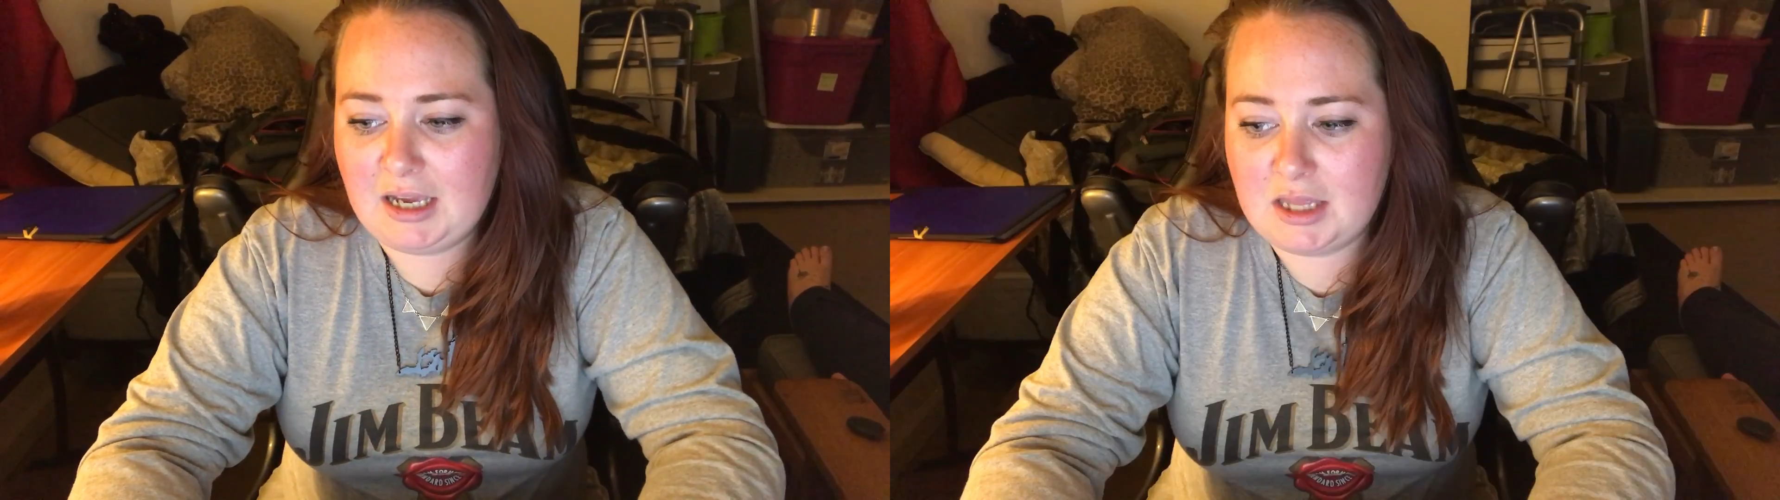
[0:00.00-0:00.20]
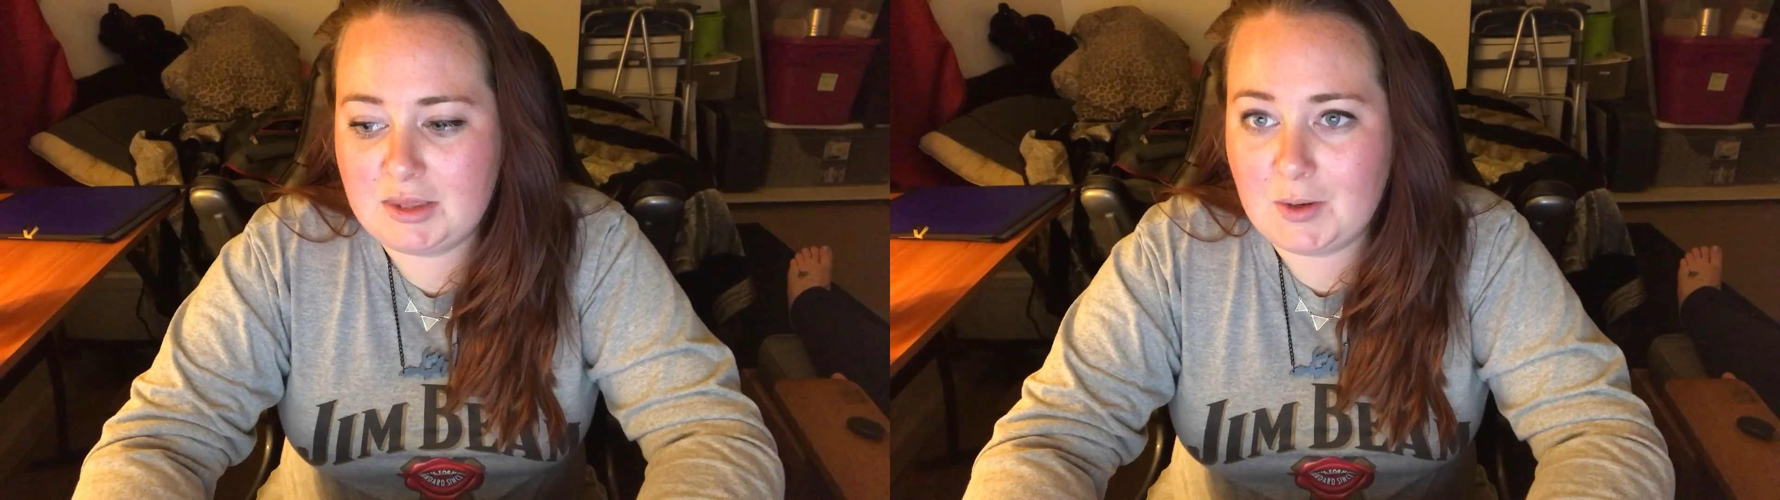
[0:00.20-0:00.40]

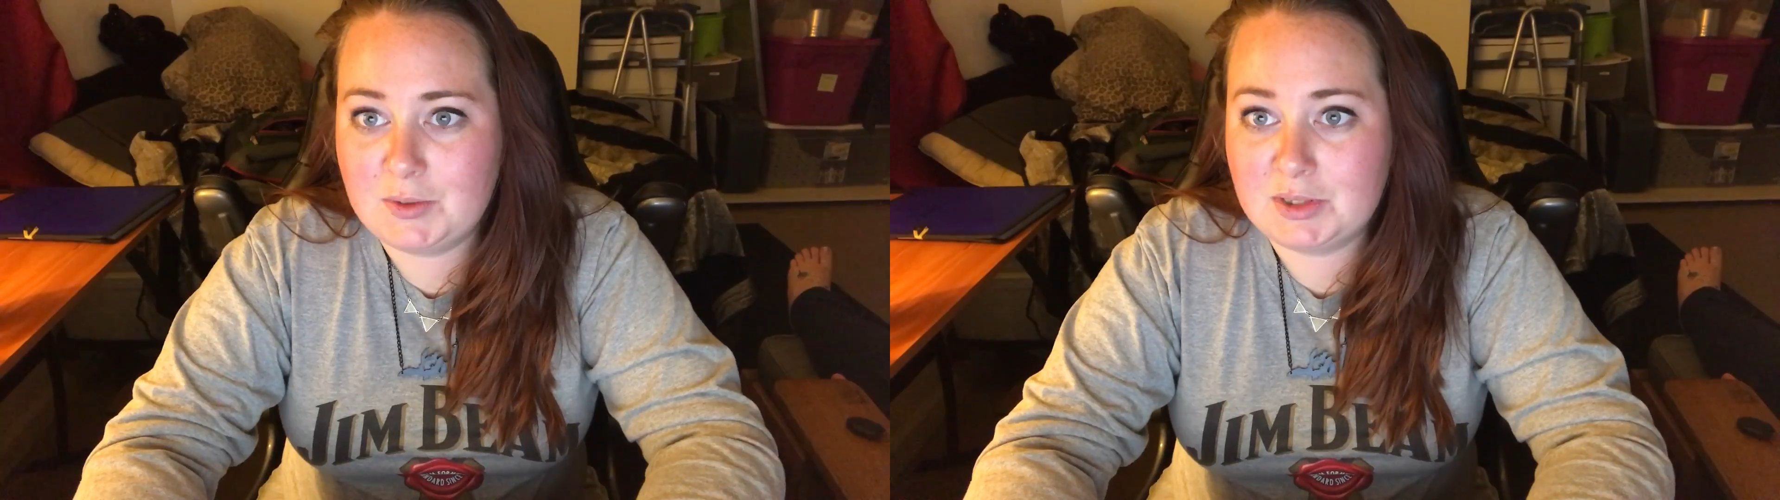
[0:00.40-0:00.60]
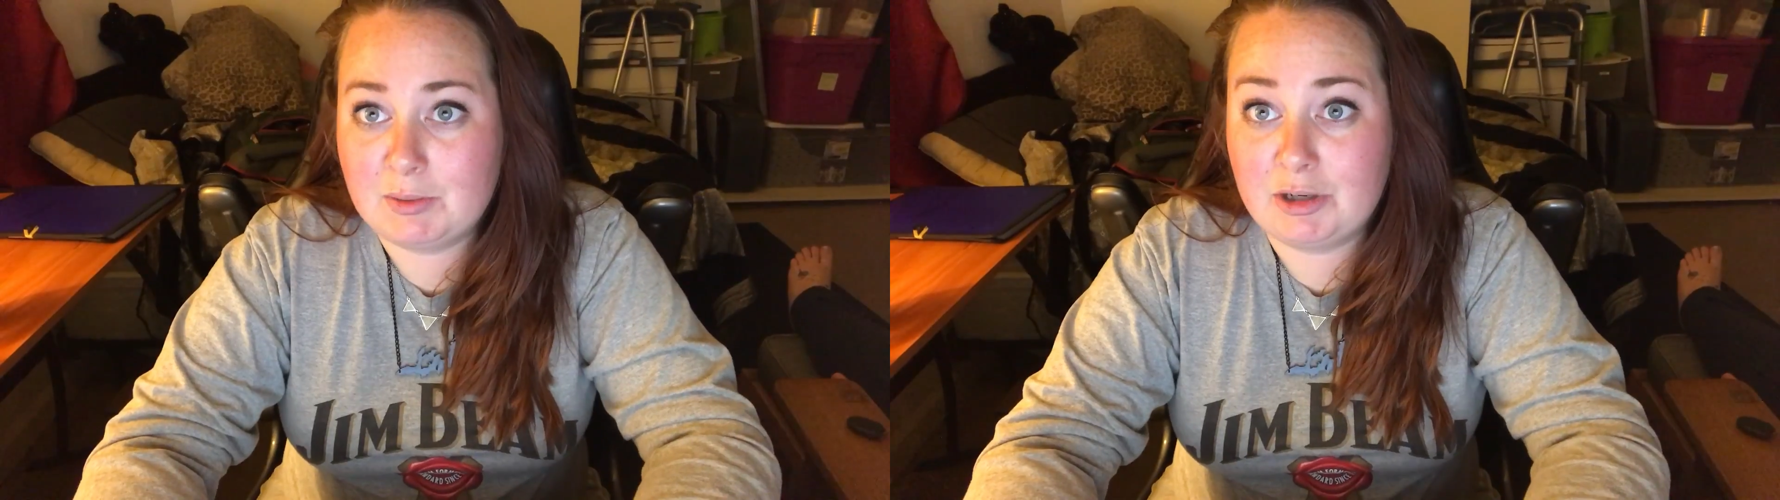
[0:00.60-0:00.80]
and
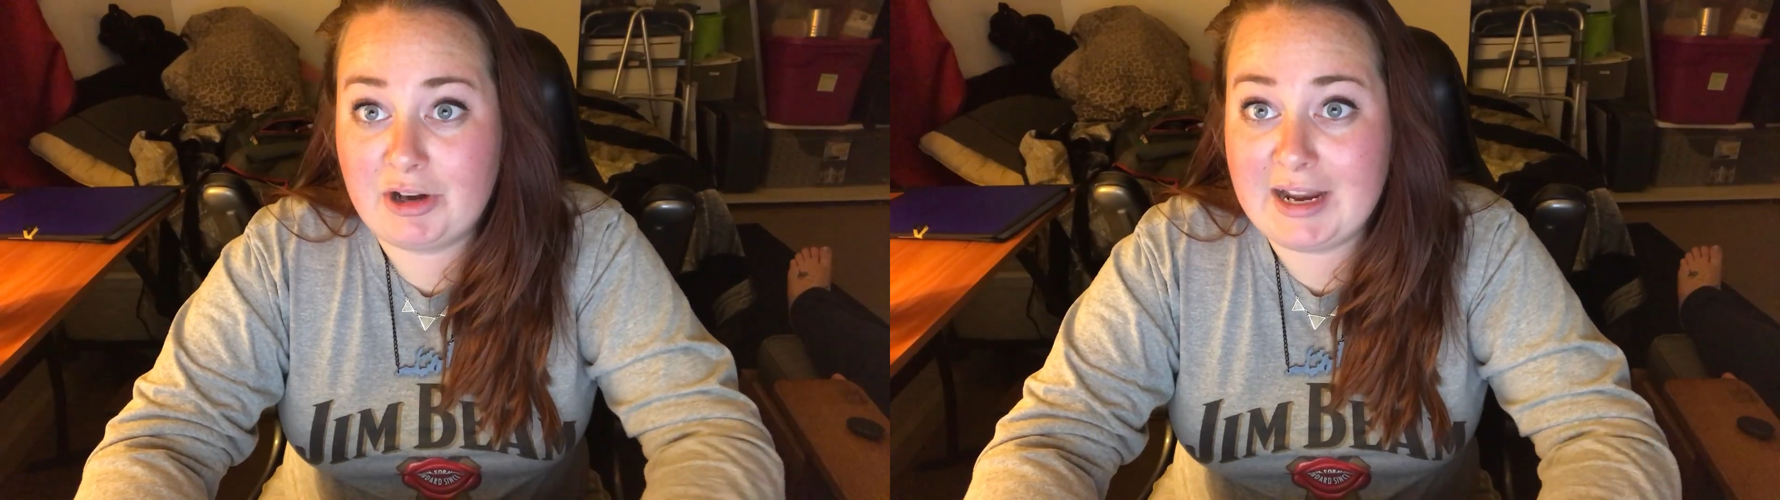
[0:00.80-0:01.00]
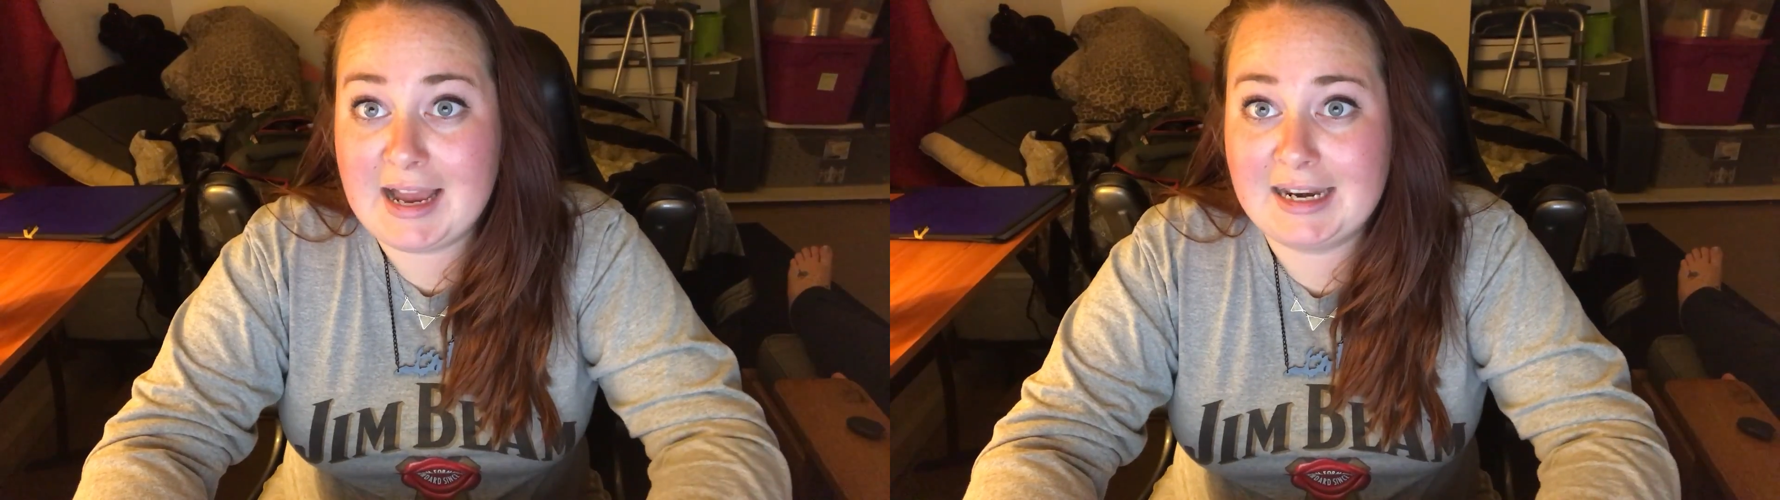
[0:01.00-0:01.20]
those who are
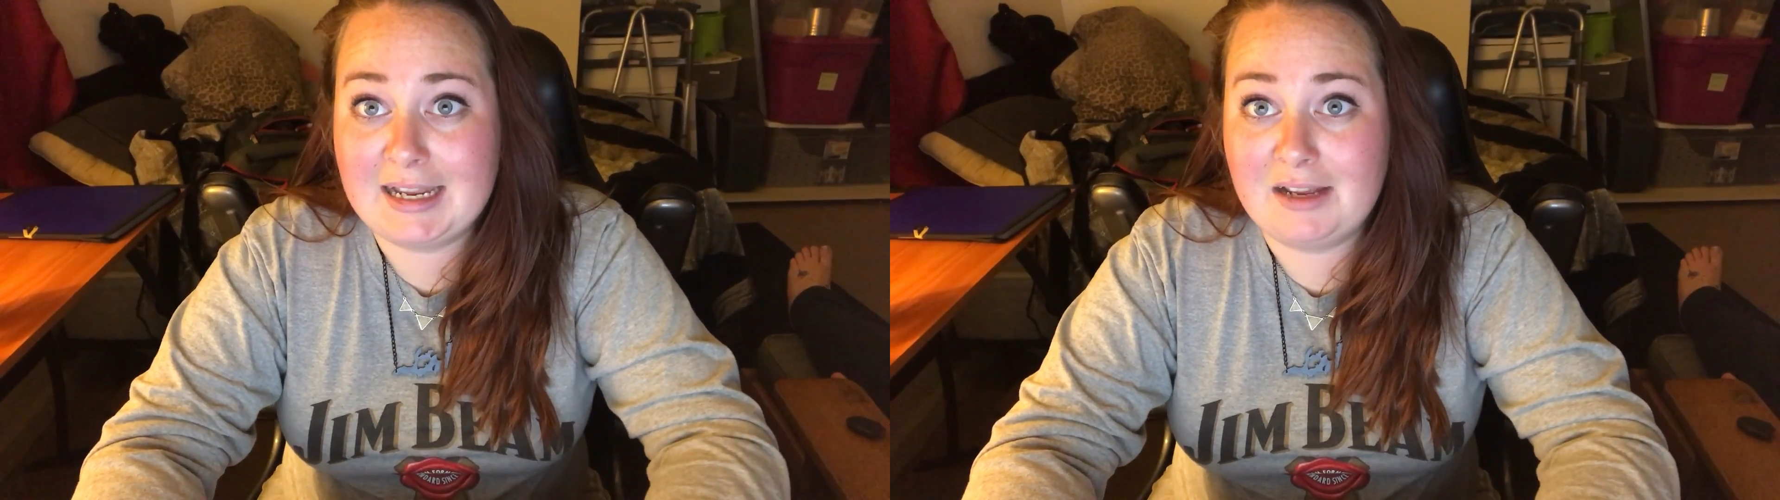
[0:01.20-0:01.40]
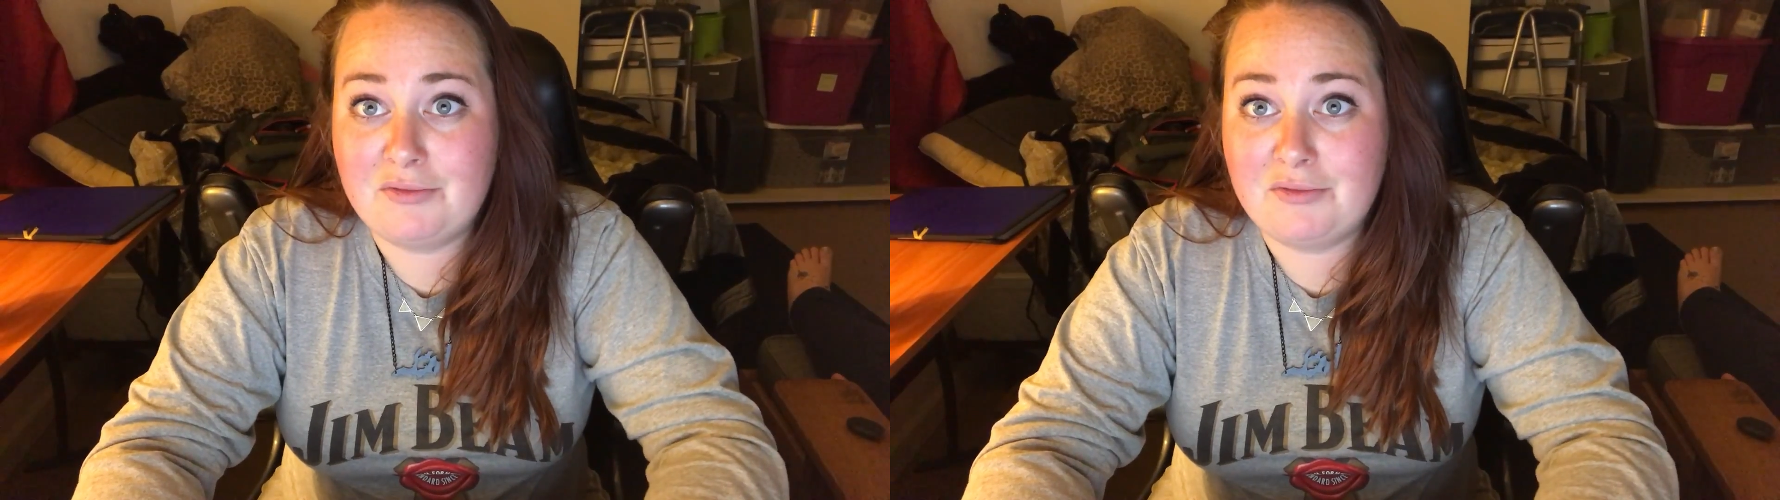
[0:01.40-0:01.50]
great at it,